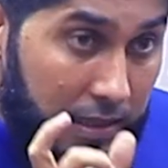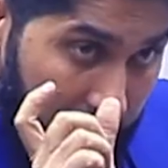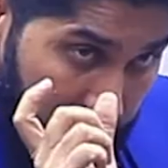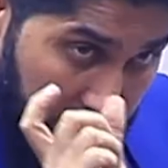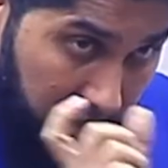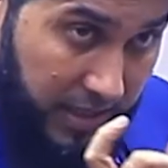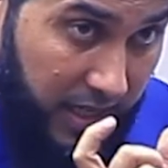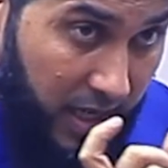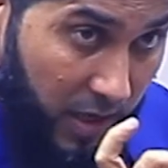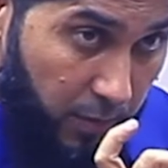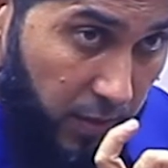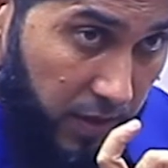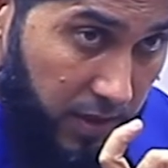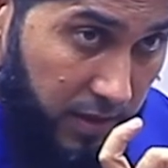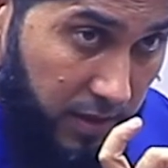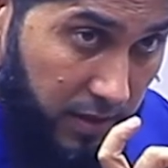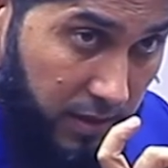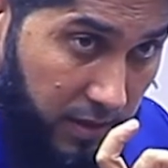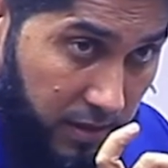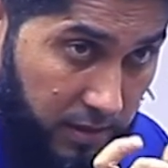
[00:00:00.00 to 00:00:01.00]
The topic
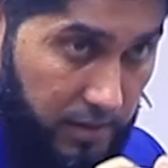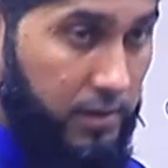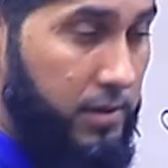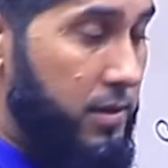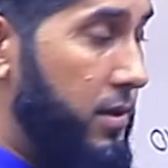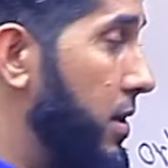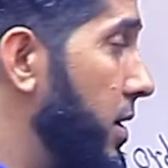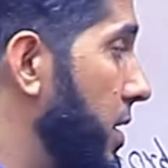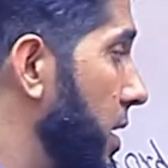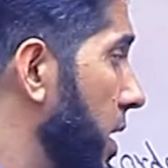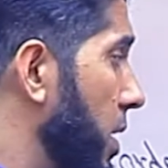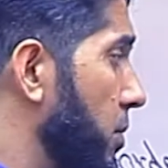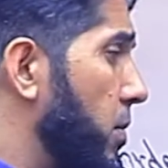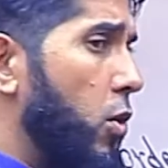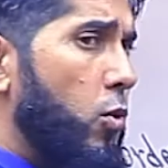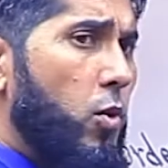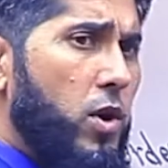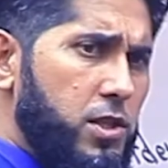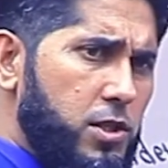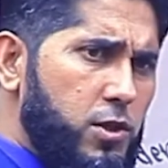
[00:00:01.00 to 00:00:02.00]
sentence. But
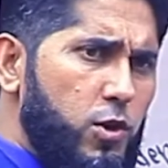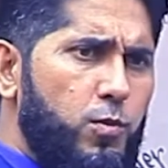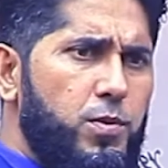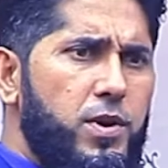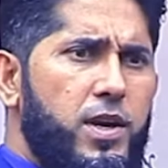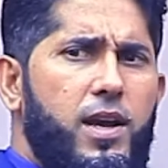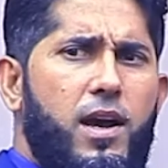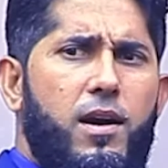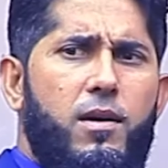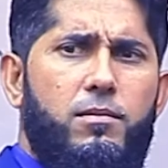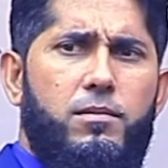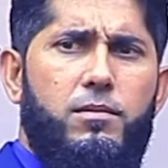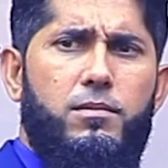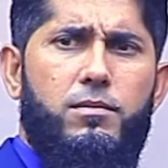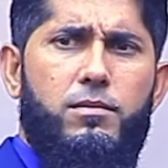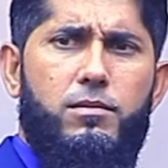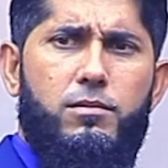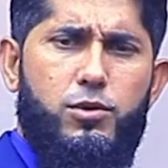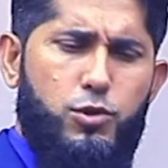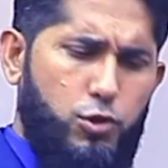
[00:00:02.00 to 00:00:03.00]
once you
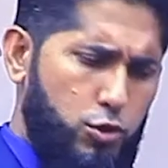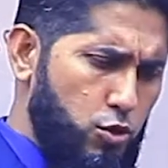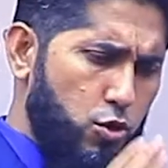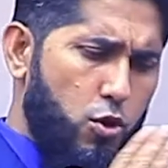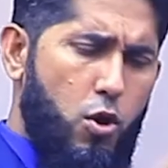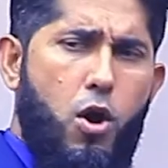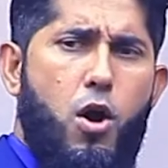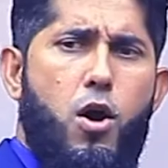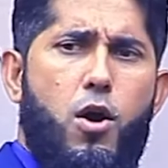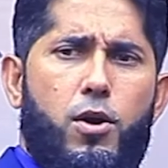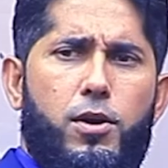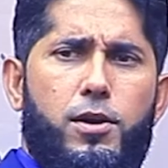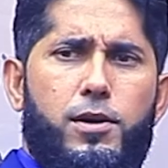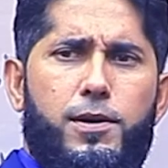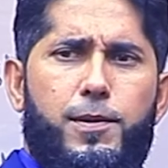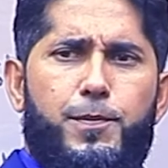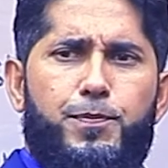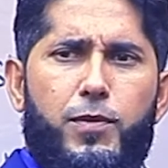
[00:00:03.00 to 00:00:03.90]
become strong